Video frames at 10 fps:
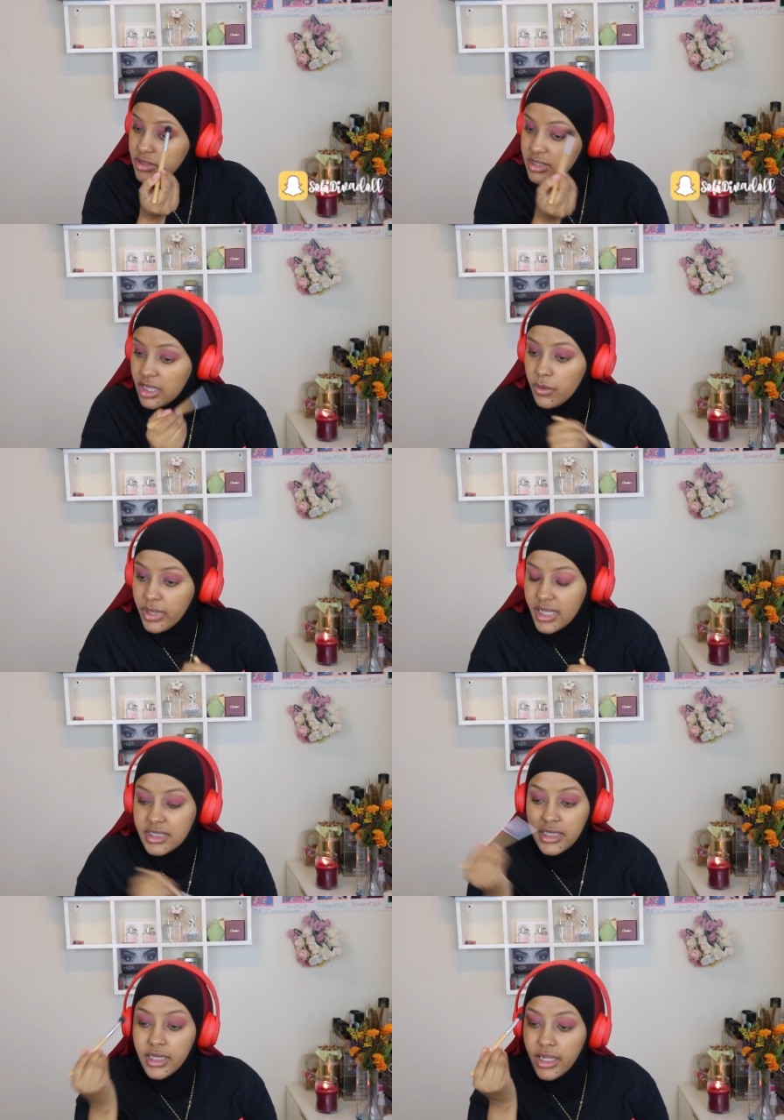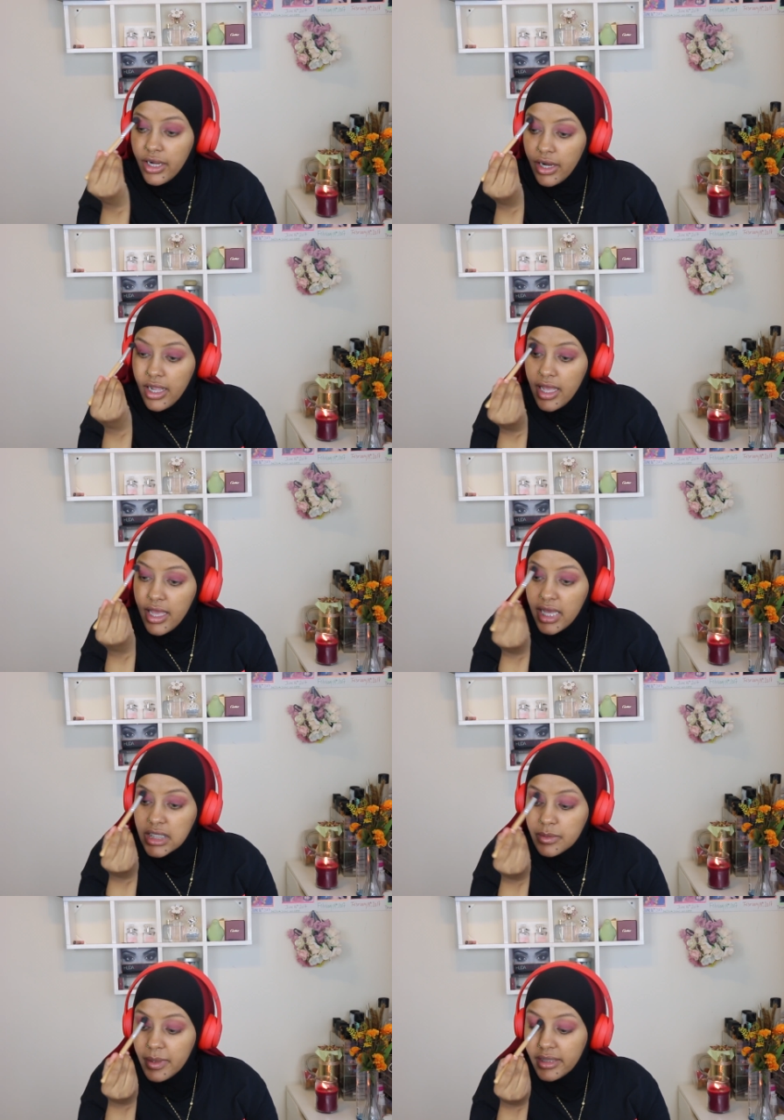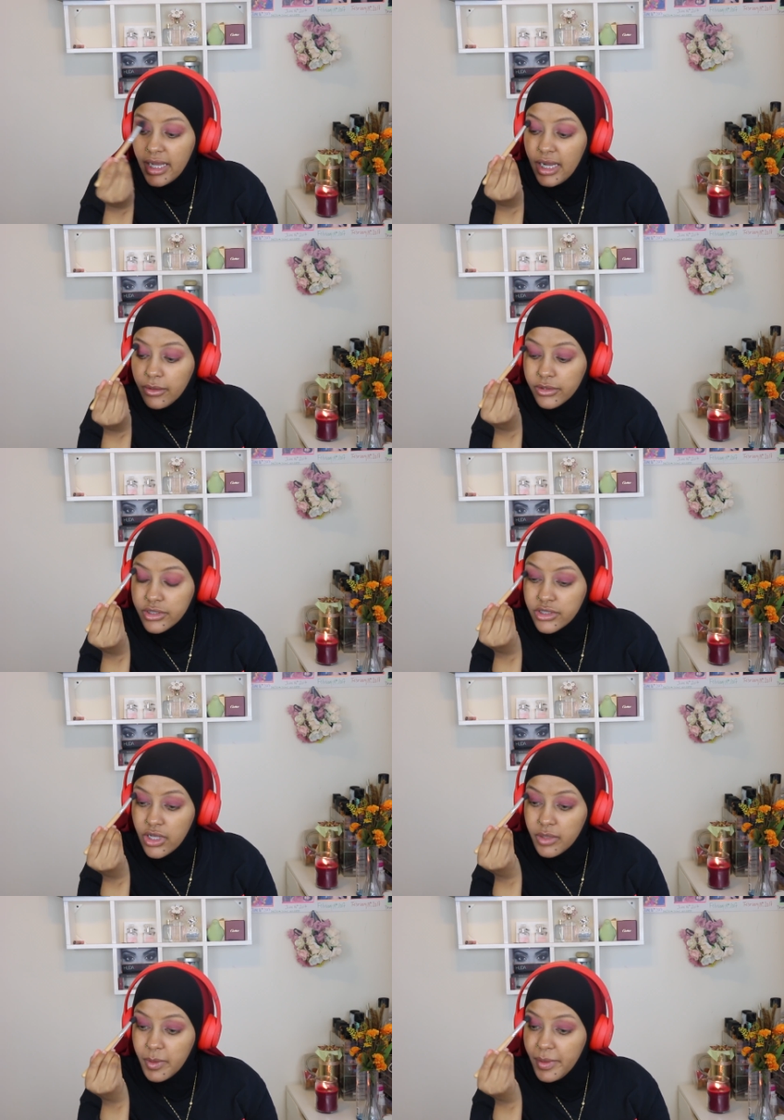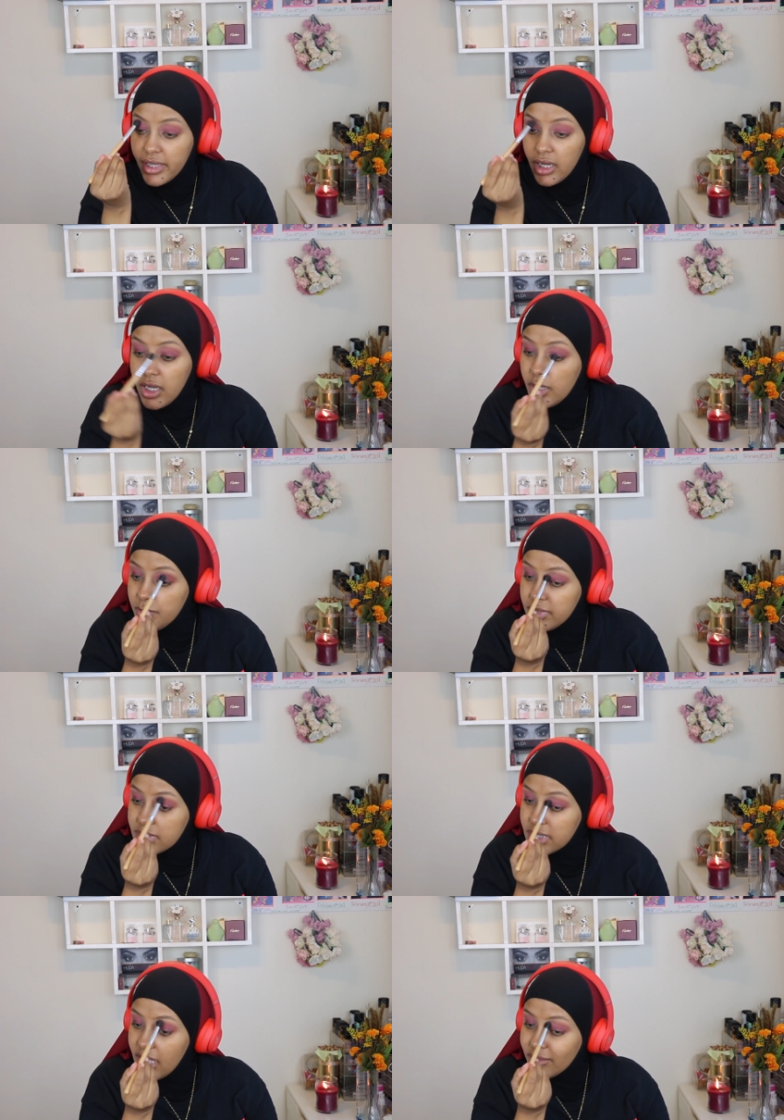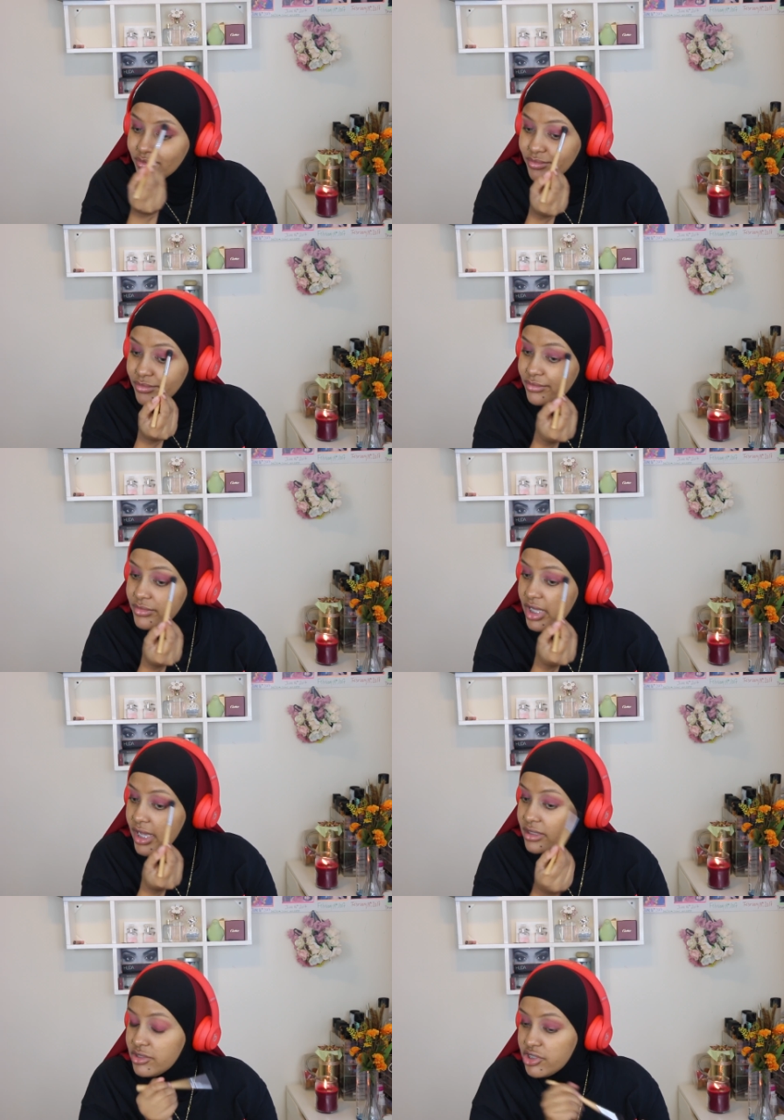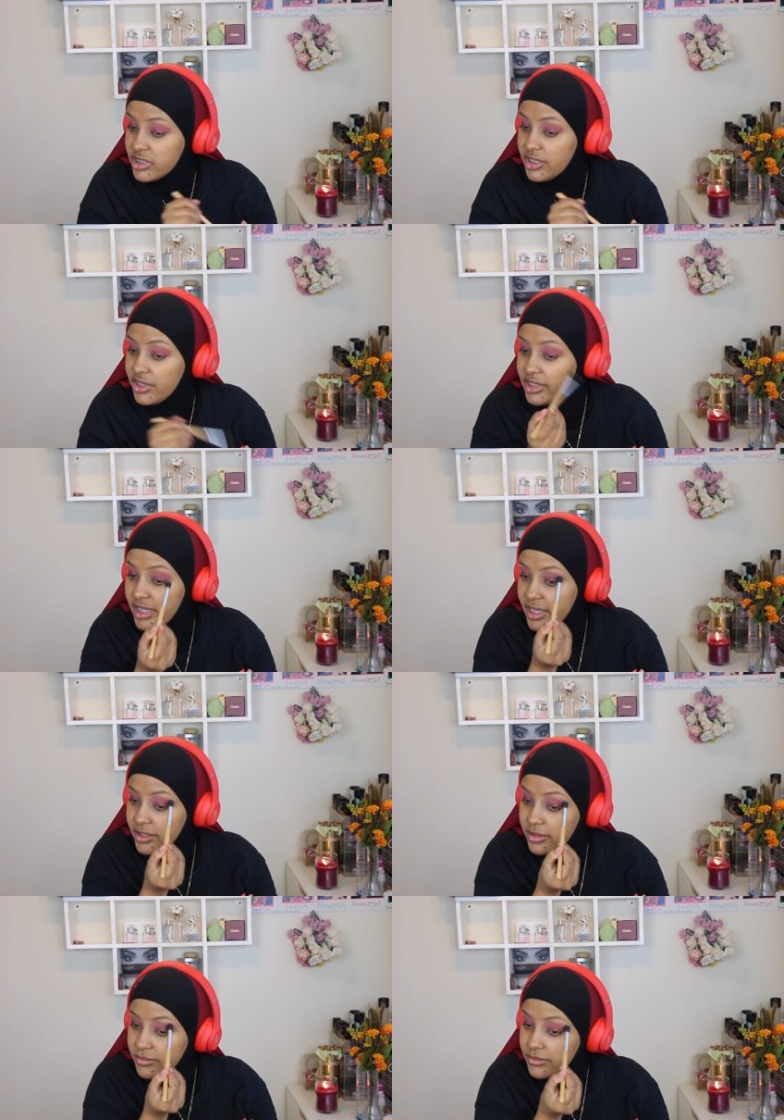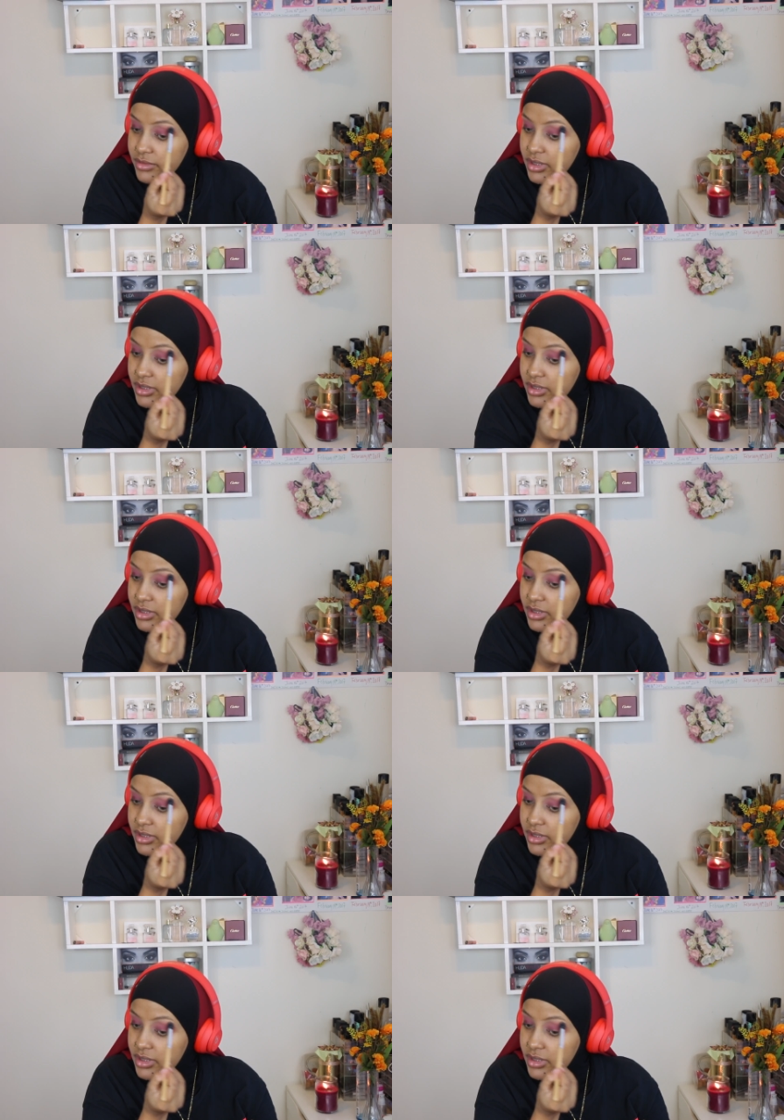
It's like when I sit here and spend hours on my makeup, it's like, okay, it's just another day, you know?